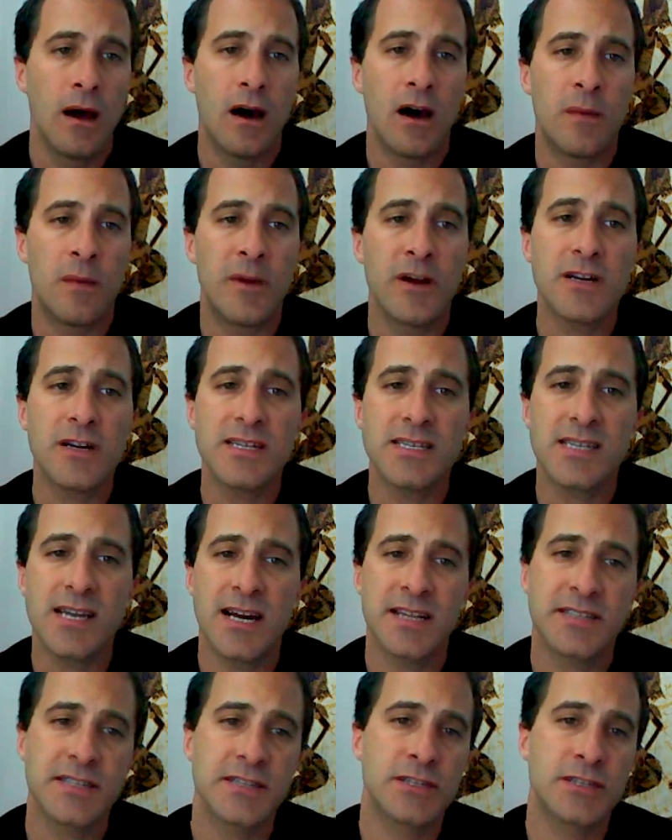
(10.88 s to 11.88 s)
America's
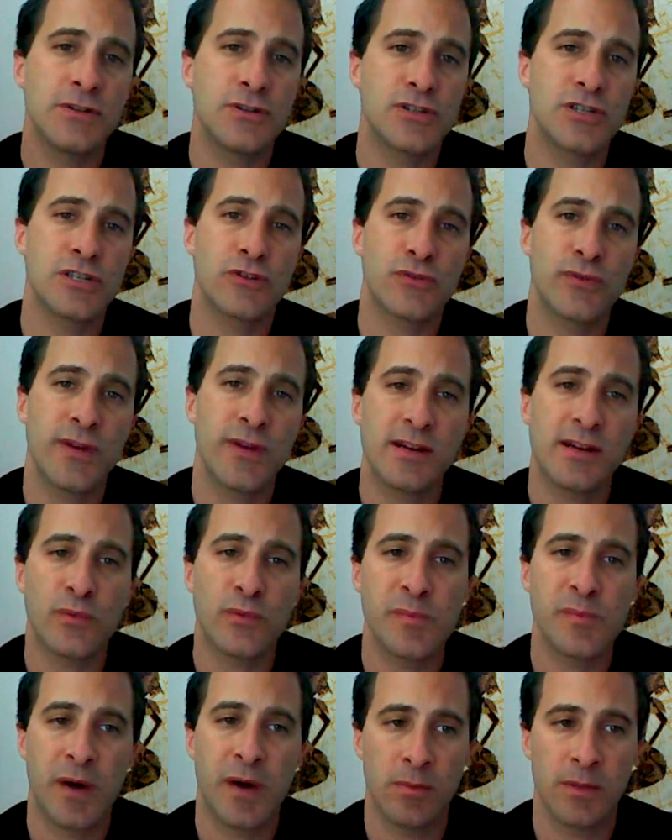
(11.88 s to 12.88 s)
Constitution created a
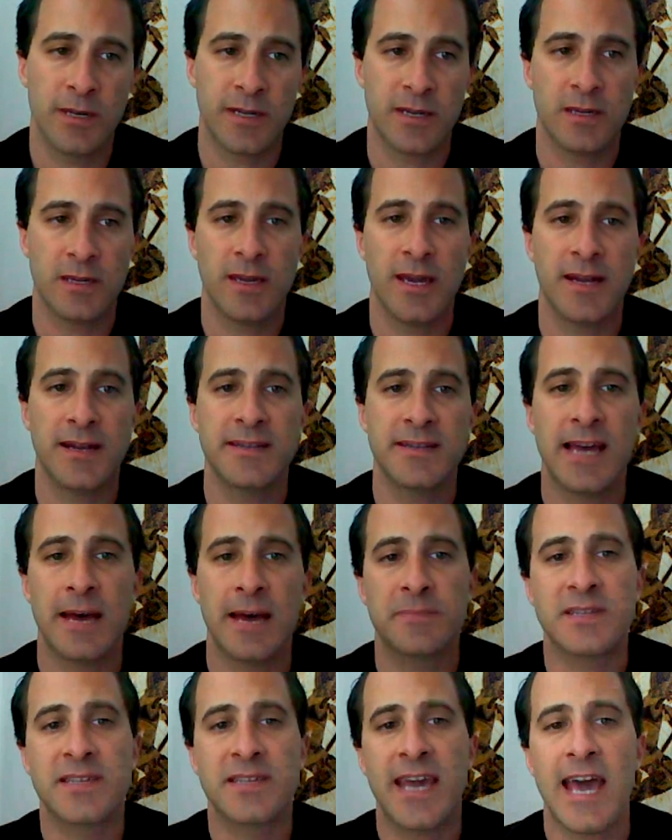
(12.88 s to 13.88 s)
republic and
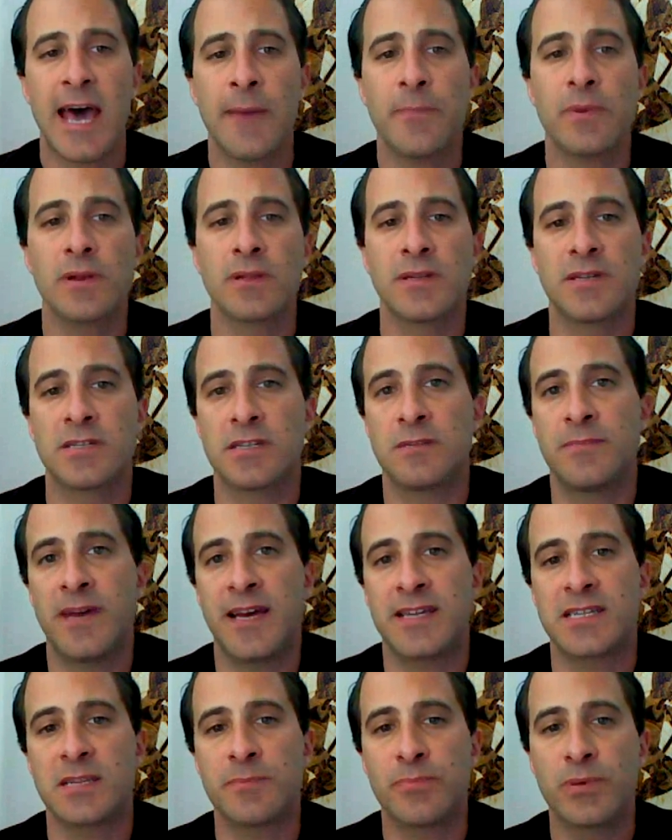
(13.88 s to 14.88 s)
adopted capitalism
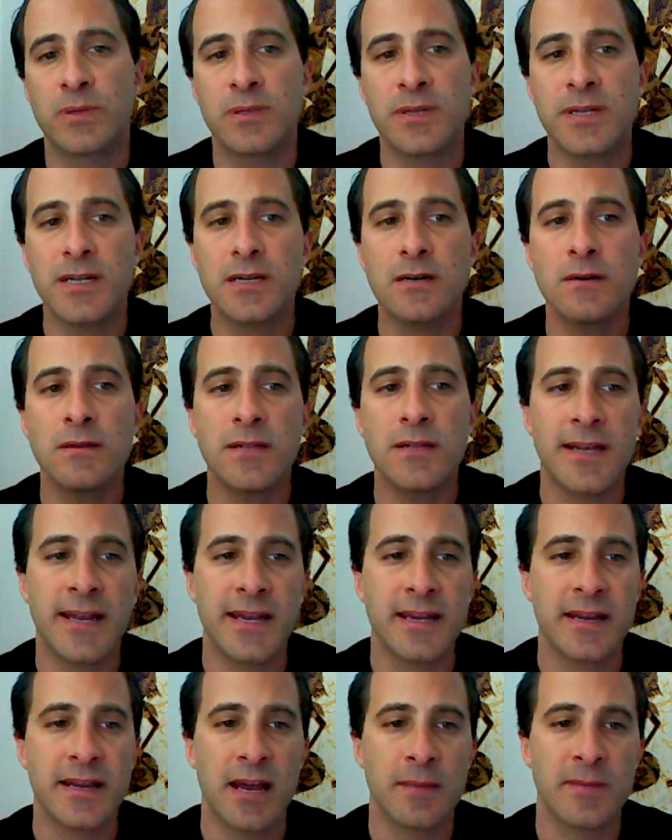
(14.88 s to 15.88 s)
as the political and
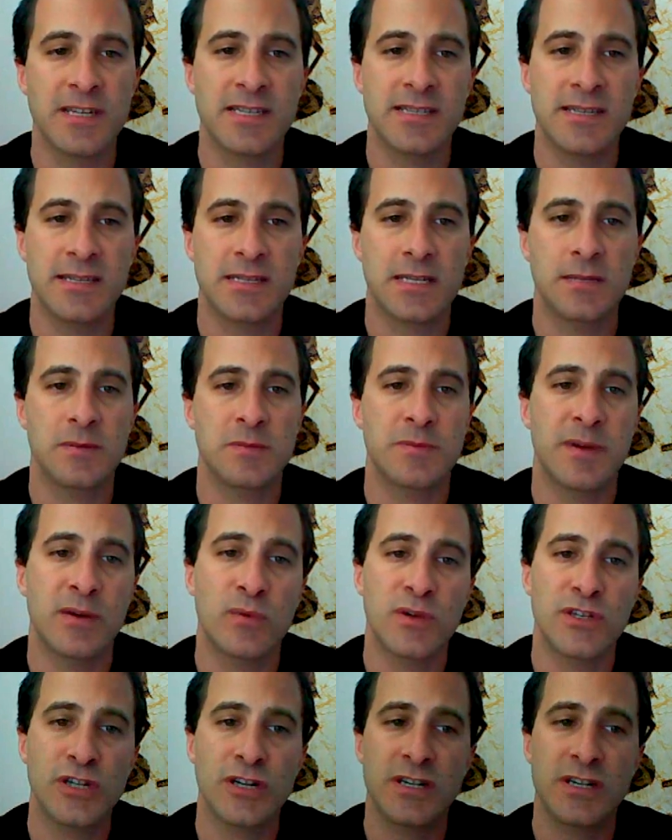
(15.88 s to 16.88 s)
economic systems by
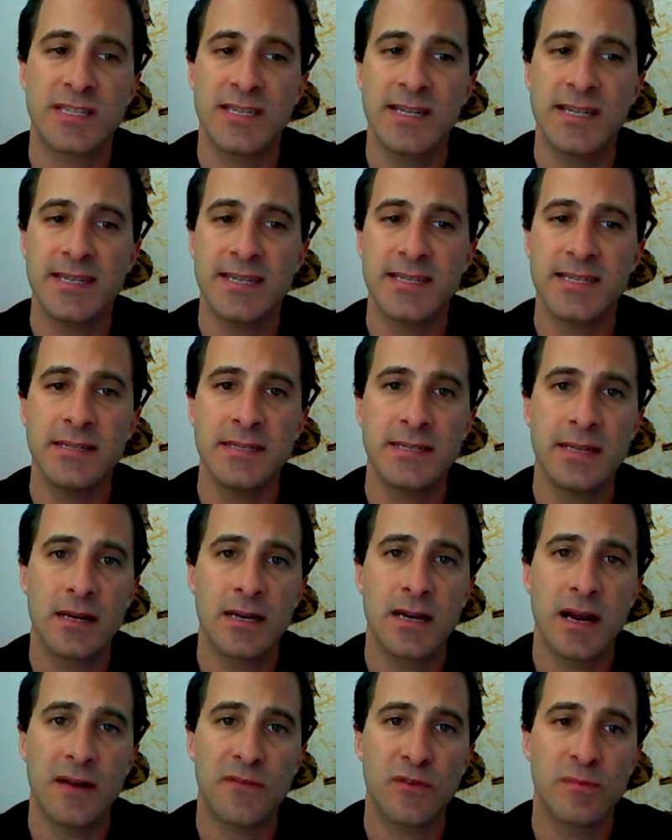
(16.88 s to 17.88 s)
which our citizens,
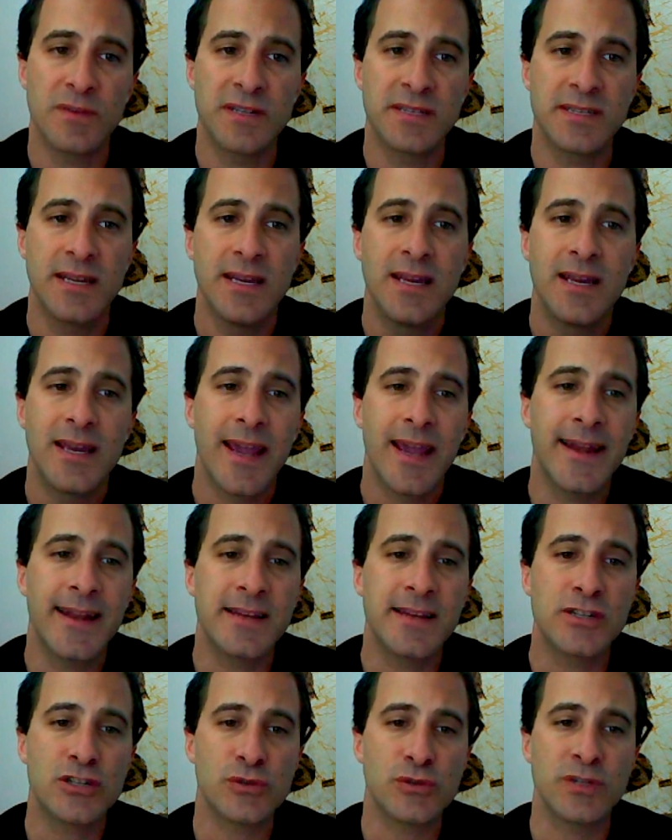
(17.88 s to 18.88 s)
government, and
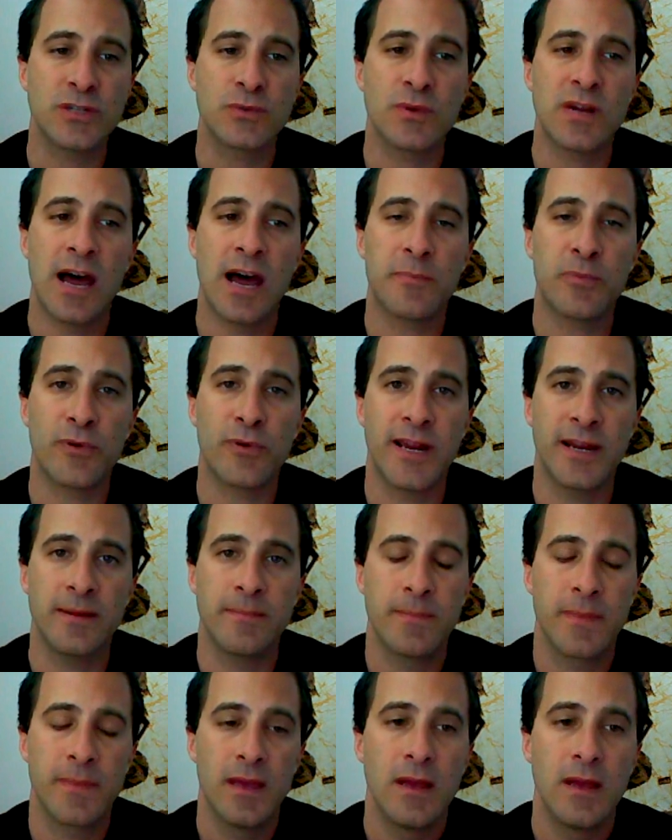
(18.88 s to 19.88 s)
industries would operate.
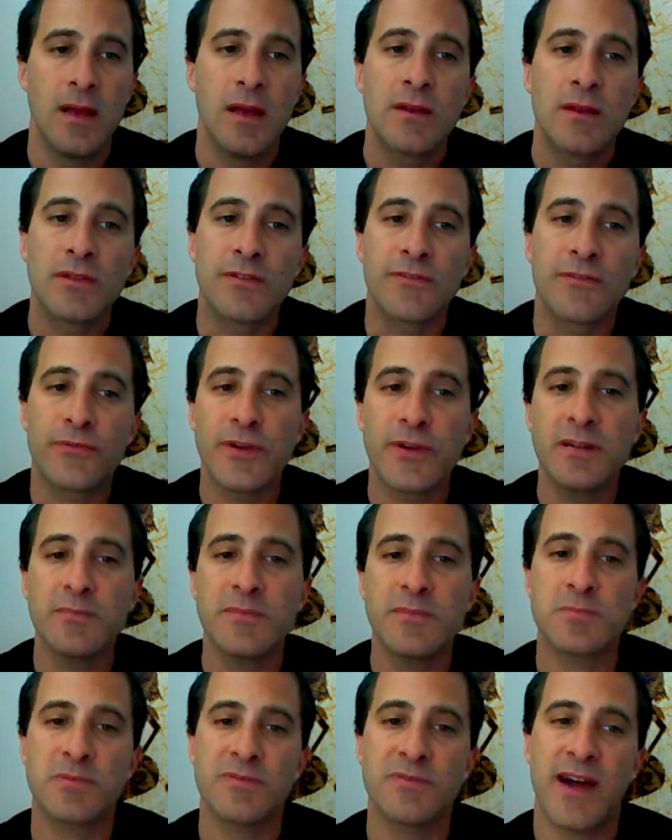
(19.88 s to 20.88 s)
The freedom
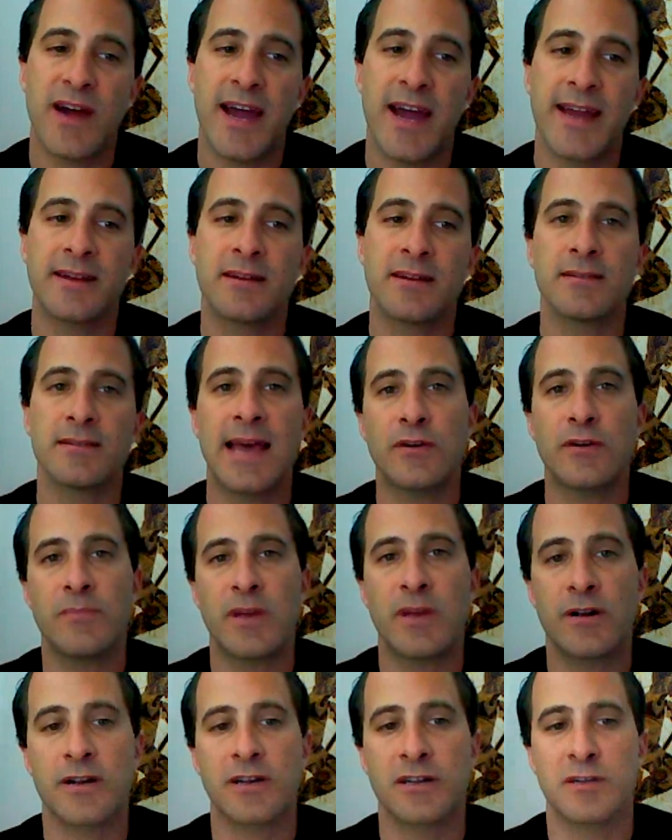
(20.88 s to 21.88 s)
this provided allowed
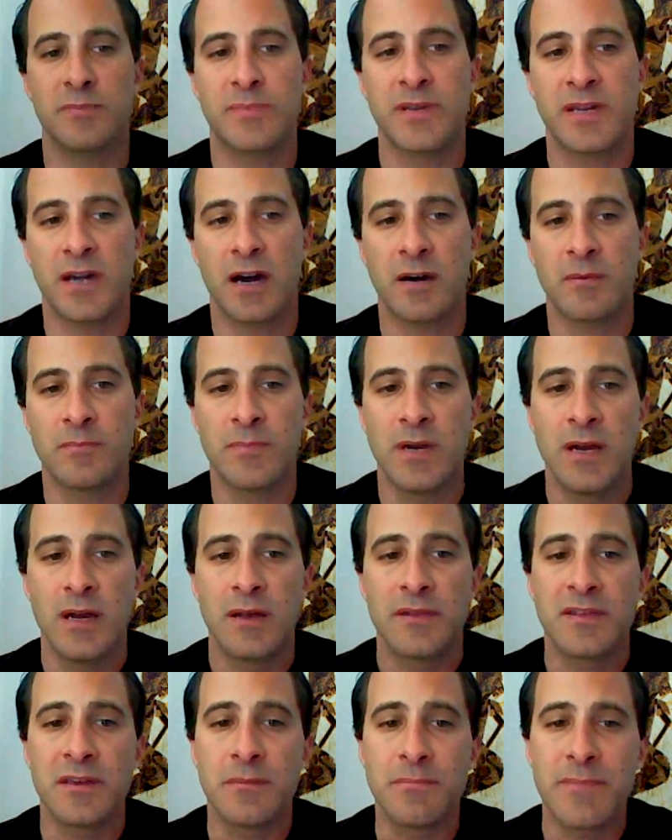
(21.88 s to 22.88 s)
America to become
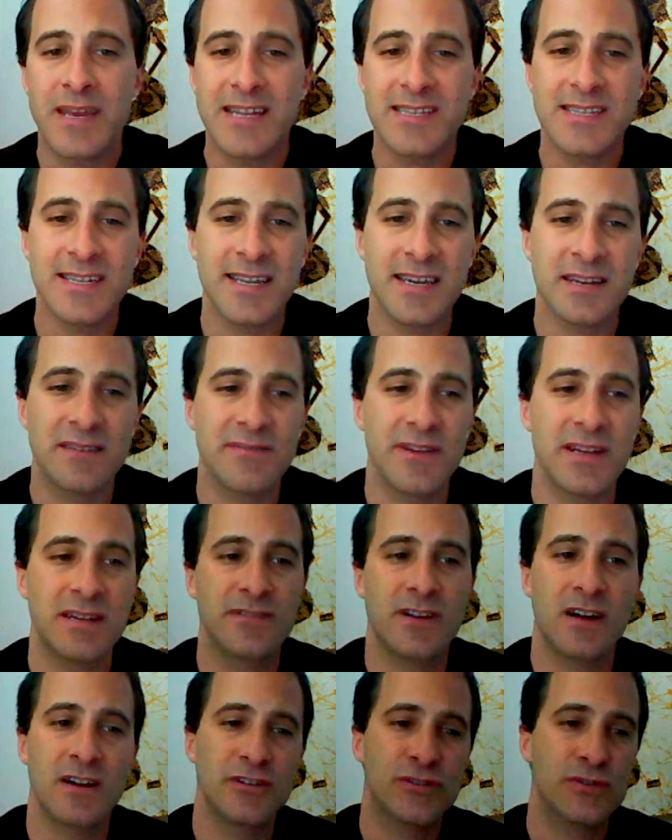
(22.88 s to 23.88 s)
the amazing,
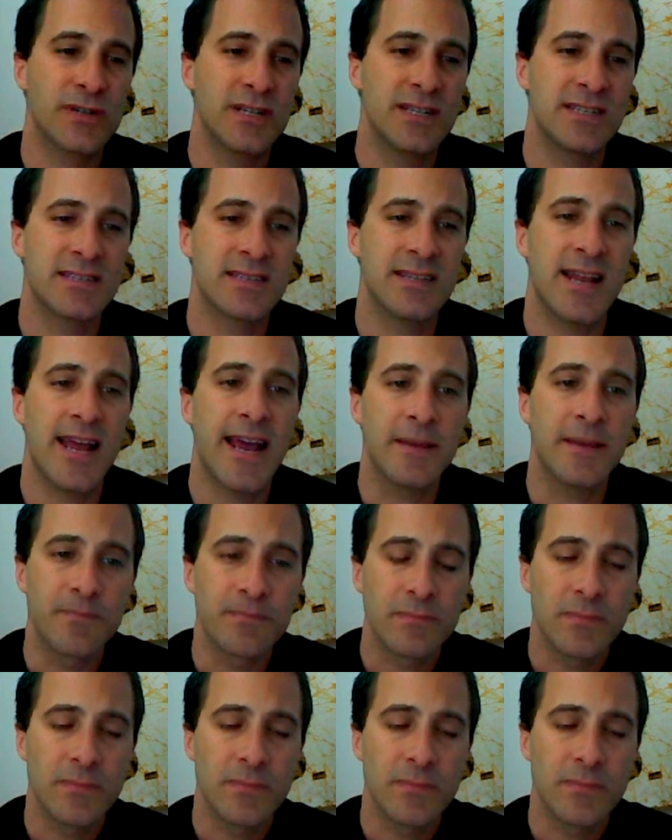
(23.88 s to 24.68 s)
innovative country it is today.